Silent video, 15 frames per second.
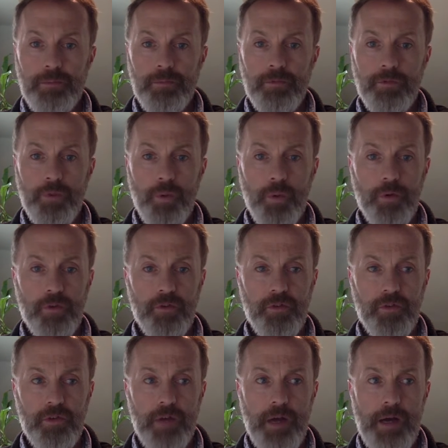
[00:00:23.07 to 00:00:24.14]

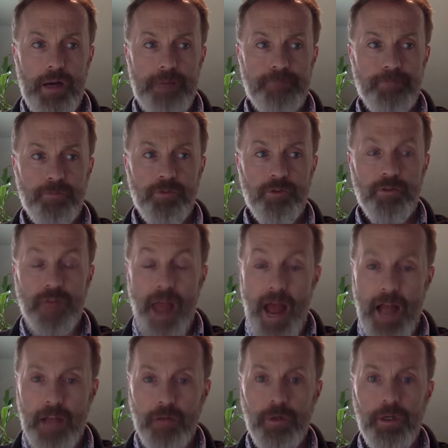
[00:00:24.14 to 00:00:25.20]
towards sort of
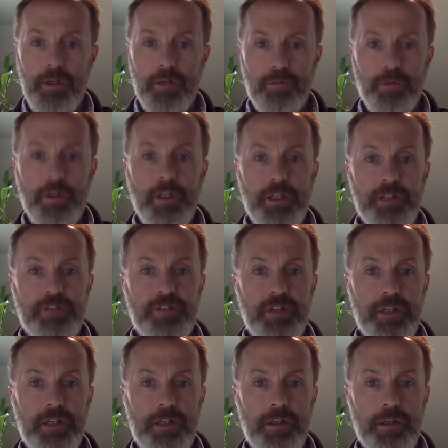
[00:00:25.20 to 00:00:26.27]
accurate,
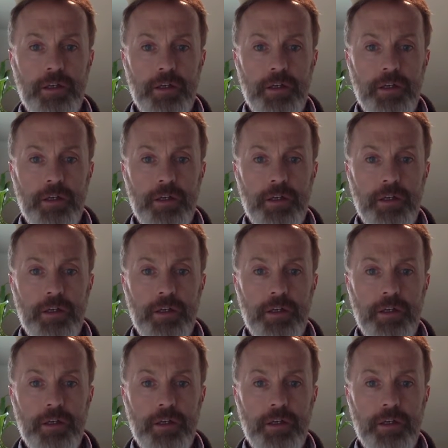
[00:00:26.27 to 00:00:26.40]
realistic,